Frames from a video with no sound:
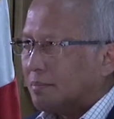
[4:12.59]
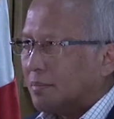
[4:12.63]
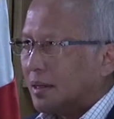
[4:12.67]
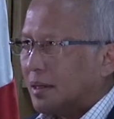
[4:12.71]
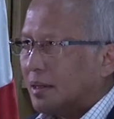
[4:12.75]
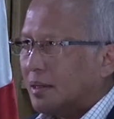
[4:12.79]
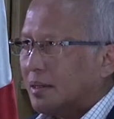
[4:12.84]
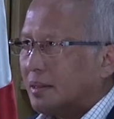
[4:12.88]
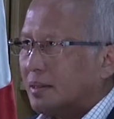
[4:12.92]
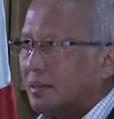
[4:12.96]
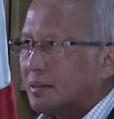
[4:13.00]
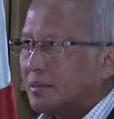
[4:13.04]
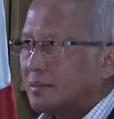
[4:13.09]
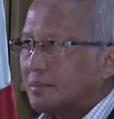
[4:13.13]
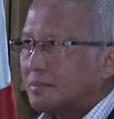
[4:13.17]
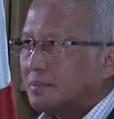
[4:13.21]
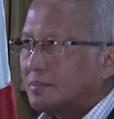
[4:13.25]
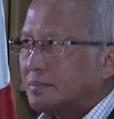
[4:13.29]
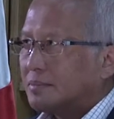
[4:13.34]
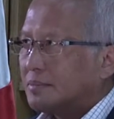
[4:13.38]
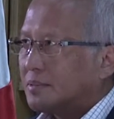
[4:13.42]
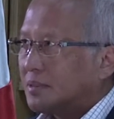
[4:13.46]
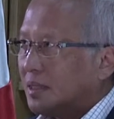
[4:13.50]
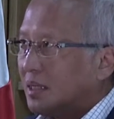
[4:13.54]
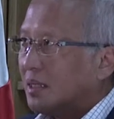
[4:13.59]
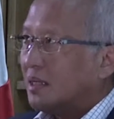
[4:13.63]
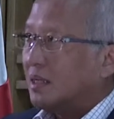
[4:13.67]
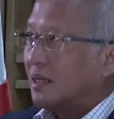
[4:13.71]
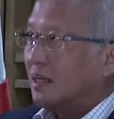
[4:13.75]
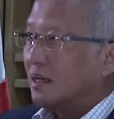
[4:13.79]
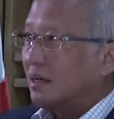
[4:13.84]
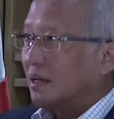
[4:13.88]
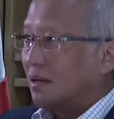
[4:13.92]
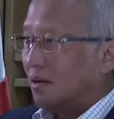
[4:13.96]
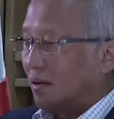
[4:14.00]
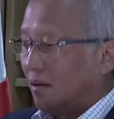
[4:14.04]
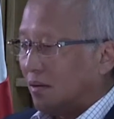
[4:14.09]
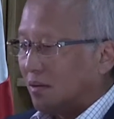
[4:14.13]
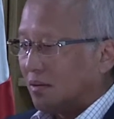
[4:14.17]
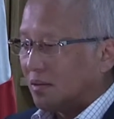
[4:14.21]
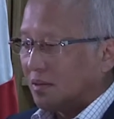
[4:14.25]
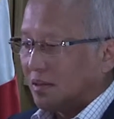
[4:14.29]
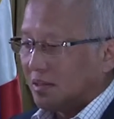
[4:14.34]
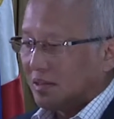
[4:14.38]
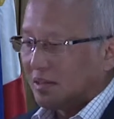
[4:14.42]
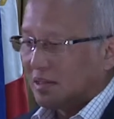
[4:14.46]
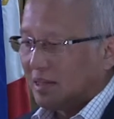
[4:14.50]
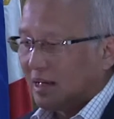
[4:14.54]
by thinking
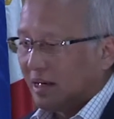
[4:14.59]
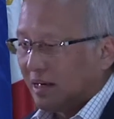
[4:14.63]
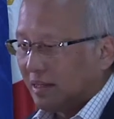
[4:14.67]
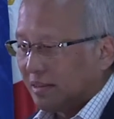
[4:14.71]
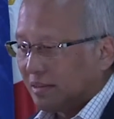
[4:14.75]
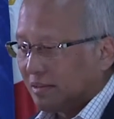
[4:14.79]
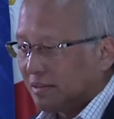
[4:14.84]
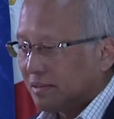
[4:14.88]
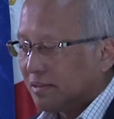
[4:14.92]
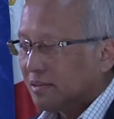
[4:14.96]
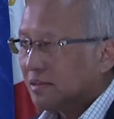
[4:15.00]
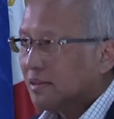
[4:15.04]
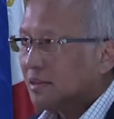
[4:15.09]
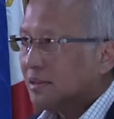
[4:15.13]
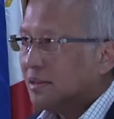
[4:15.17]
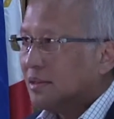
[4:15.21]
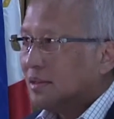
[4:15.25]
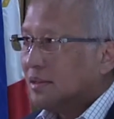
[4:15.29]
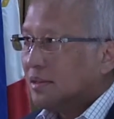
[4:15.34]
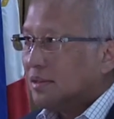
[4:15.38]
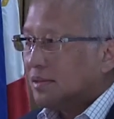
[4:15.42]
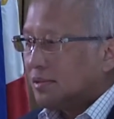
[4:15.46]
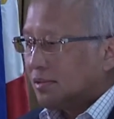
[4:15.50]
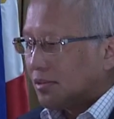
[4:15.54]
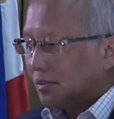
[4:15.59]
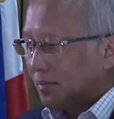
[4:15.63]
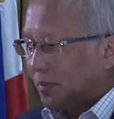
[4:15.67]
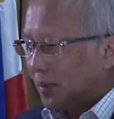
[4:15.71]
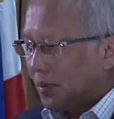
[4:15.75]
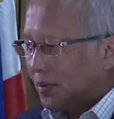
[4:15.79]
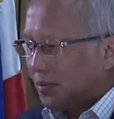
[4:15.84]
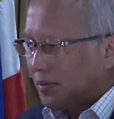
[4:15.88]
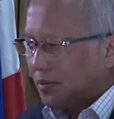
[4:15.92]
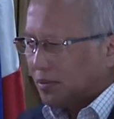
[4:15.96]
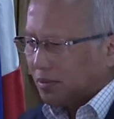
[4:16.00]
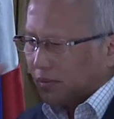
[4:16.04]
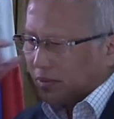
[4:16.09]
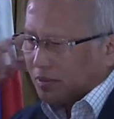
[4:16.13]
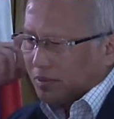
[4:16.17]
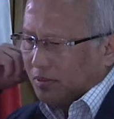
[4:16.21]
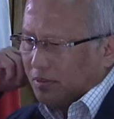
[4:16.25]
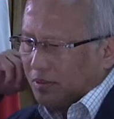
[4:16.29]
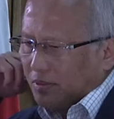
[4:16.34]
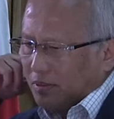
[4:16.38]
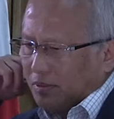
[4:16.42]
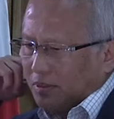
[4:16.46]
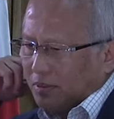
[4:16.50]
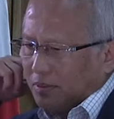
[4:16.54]
along these lines.
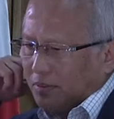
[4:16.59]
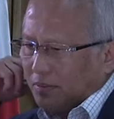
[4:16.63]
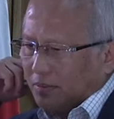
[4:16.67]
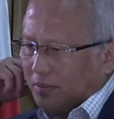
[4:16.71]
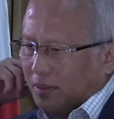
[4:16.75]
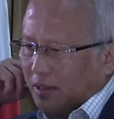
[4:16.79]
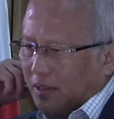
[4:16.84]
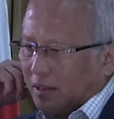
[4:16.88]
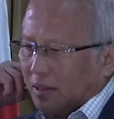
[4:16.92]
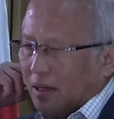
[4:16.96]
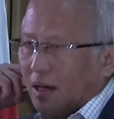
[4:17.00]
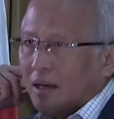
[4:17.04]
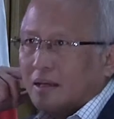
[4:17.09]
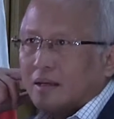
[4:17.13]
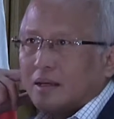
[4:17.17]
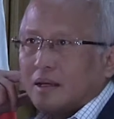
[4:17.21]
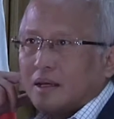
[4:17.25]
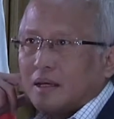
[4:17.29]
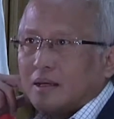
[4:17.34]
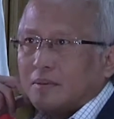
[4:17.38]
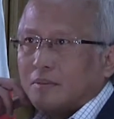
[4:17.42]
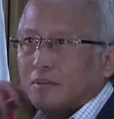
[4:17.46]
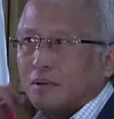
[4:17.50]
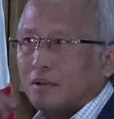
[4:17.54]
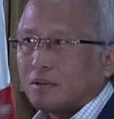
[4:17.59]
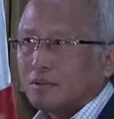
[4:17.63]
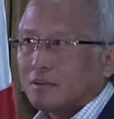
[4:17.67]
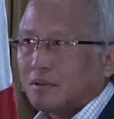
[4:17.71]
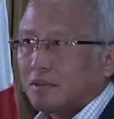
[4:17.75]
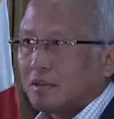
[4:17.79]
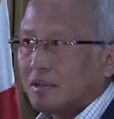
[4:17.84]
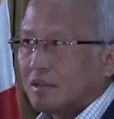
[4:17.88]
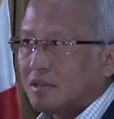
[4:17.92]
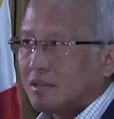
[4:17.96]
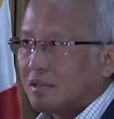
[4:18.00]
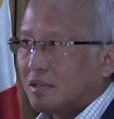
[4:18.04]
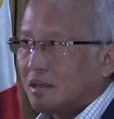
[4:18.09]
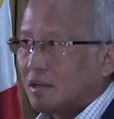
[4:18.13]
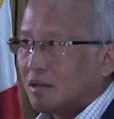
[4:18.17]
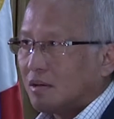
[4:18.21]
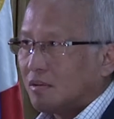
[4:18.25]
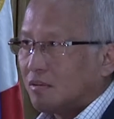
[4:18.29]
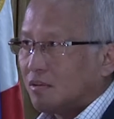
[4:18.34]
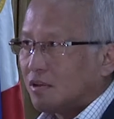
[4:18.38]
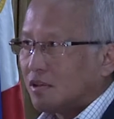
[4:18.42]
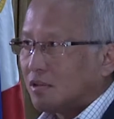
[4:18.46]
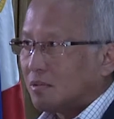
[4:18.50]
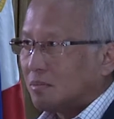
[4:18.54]
Suppose we are unable to
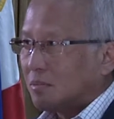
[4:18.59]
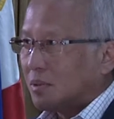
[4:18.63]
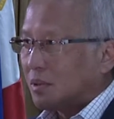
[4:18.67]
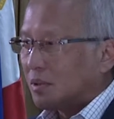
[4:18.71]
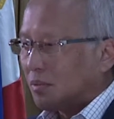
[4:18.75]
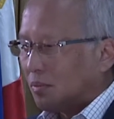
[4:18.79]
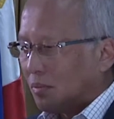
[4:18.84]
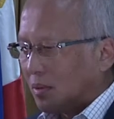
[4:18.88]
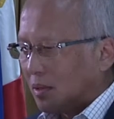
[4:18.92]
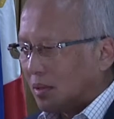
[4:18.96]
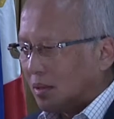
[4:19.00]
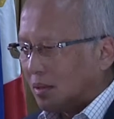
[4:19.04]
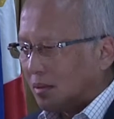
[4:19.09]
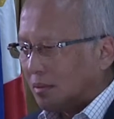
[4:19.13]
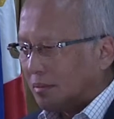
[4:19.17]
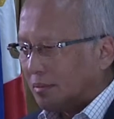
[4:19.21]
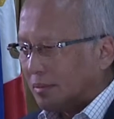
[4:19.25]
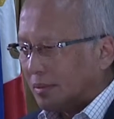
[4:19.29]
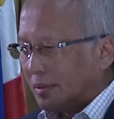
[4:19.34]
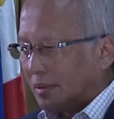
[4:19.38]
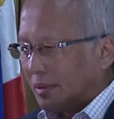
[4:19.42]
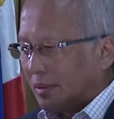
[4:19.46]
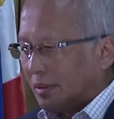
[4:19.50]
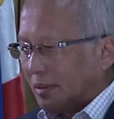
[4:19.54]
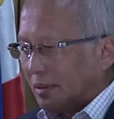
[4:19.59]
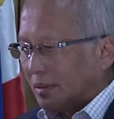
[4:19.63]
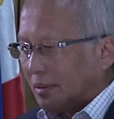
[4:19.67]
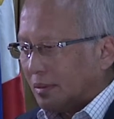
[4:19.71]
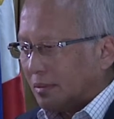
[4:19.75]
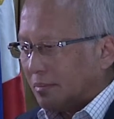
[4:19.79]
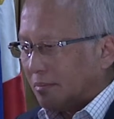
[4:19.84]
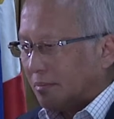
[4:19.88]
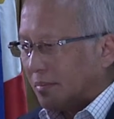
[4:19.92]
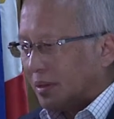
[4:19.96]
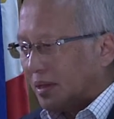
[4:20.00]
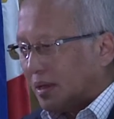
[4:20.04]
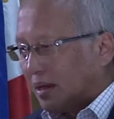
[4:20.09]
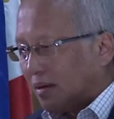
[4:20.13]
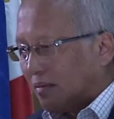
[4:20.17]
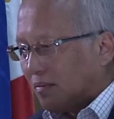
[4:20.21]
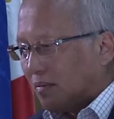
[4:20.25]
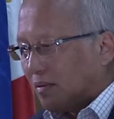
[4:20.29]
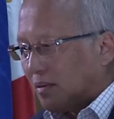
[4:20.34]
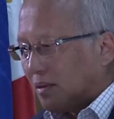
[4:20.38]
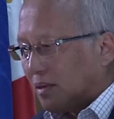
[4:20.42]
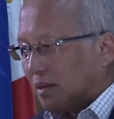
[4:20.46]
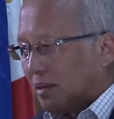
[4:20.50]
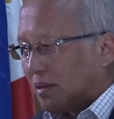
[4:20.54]
distinguish between
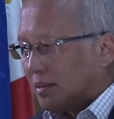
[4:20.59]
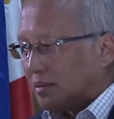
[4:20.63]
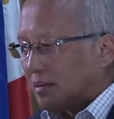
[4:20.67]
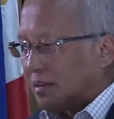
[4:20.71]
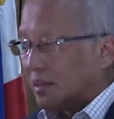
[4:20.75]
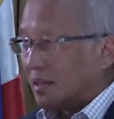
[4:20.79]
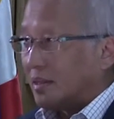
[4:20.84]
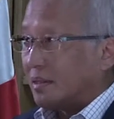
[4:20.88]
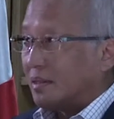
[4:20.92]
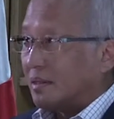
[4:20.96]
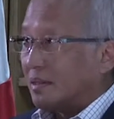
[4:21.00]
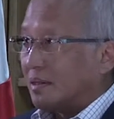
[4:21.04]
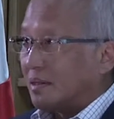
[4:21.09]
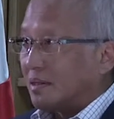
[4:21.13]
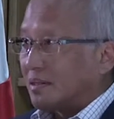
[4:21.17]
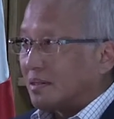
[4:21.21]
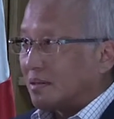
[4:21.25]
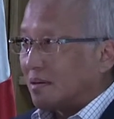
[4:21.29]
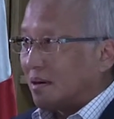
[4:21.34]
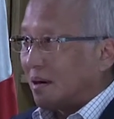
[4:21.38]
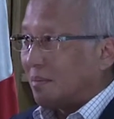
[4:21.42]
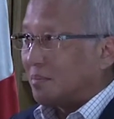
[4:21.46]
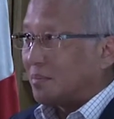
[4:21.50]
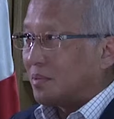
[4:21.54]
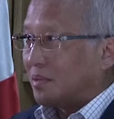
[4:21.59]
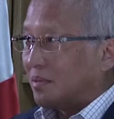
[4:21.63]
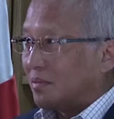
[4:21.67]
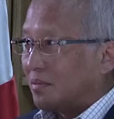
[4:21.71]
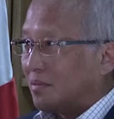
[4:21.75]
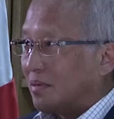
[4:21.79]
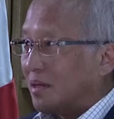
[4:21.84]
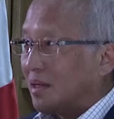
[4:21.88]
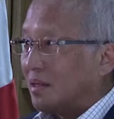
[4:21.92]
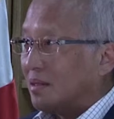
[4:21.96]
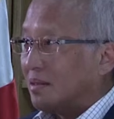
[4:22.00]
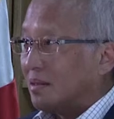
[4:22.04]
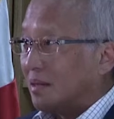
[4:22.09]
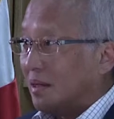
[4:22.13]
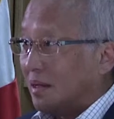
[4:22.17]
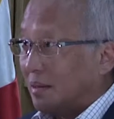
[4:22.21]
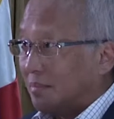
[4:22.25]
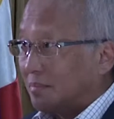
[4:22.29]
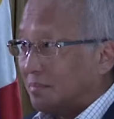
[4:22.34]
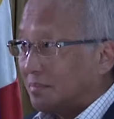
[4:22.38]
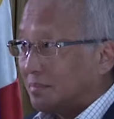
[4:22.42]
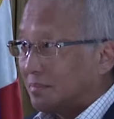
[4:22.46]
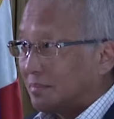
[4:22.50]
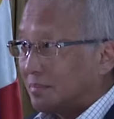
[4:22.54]
benevolent and disruptive red
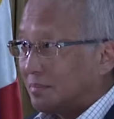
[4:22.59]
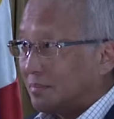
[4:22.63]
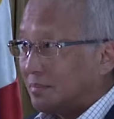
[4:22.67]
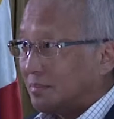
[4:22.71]
tape.